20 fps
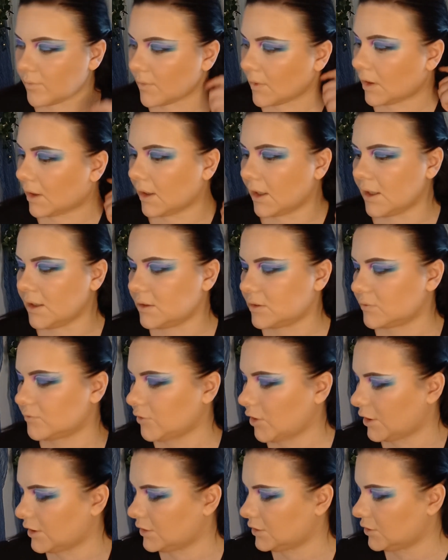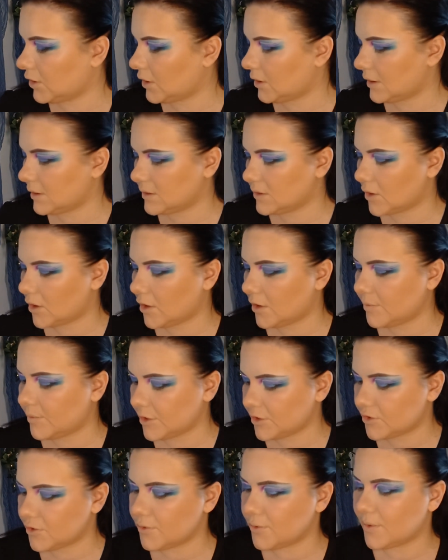Okay, right, time
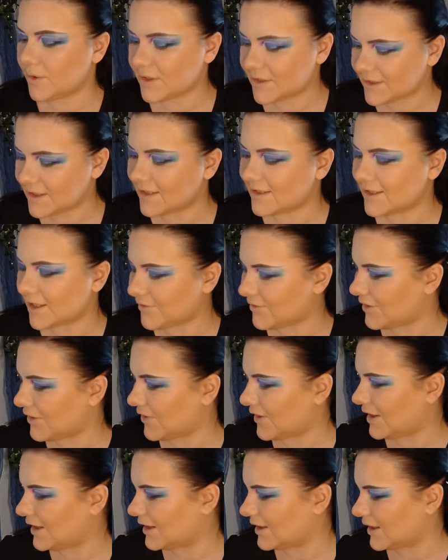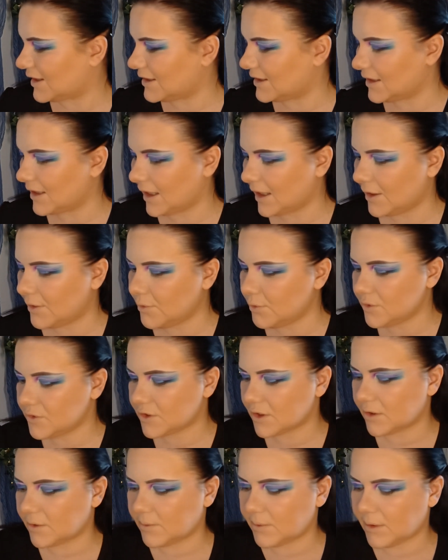to set everything now. So
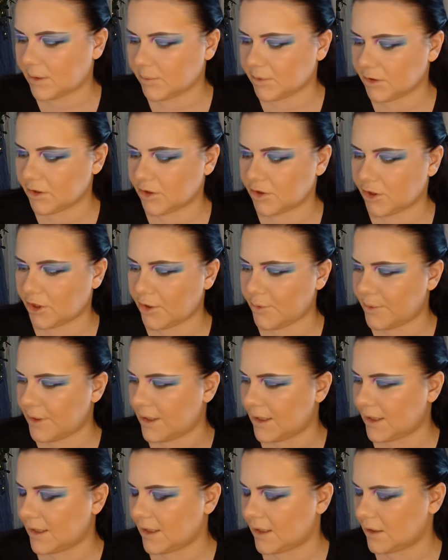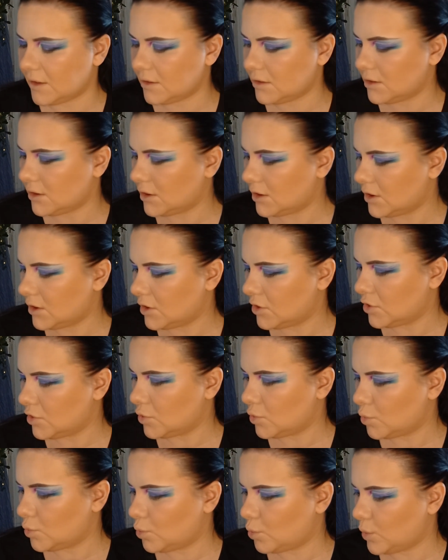I'm going to go in
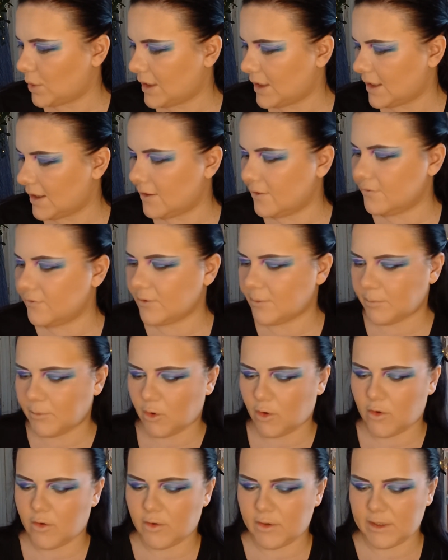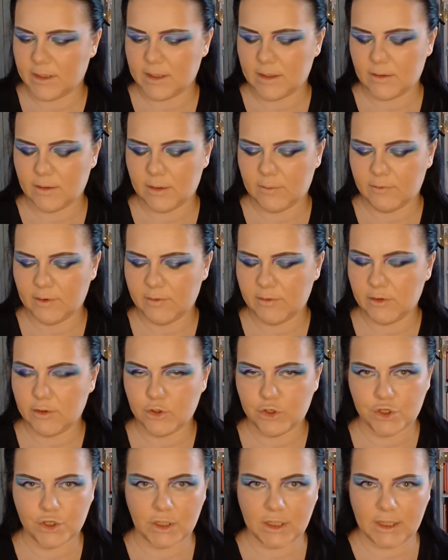with my
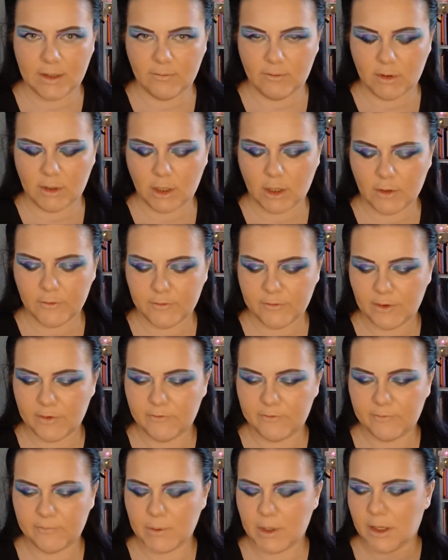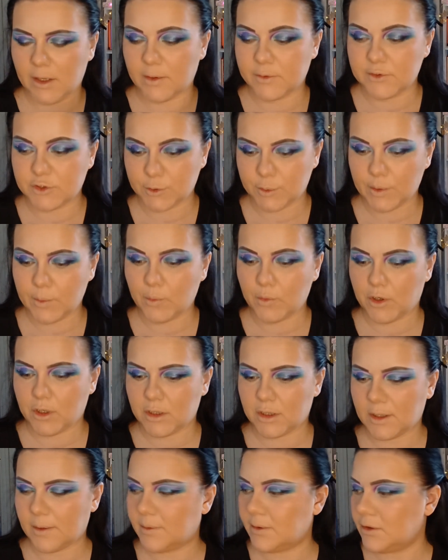Revolution in Real Life
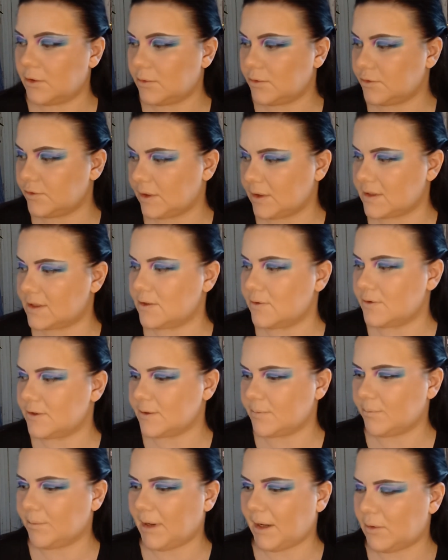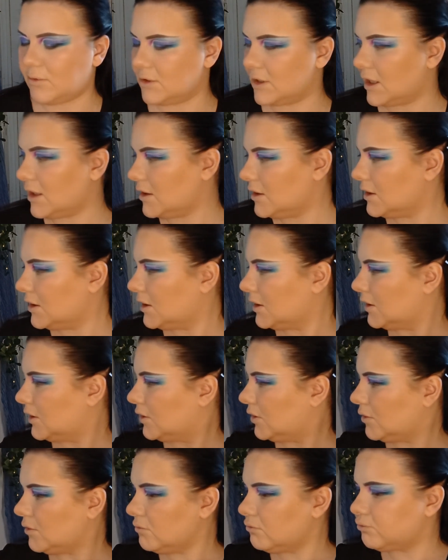2-in-1 translucent powder.
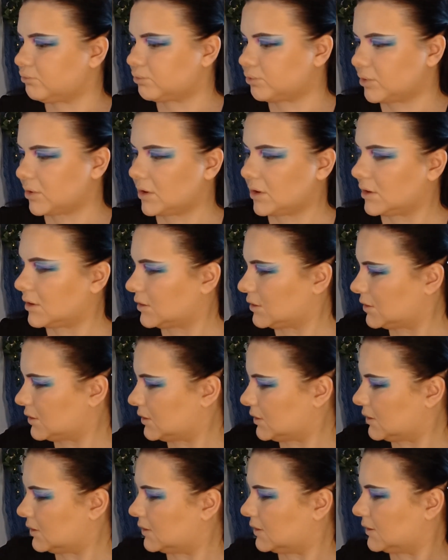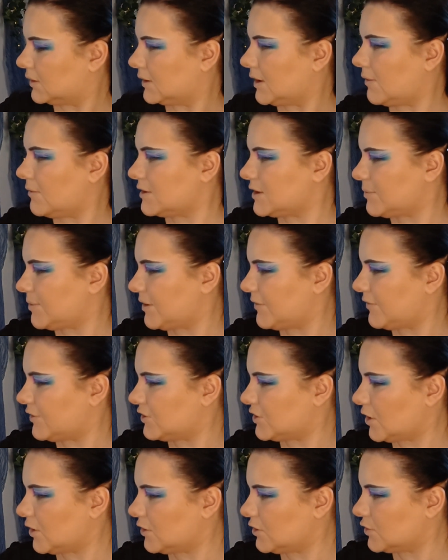Oof, that was a bit of a
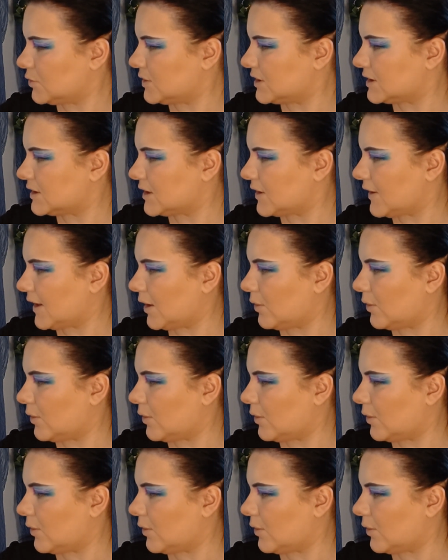tongue twister, that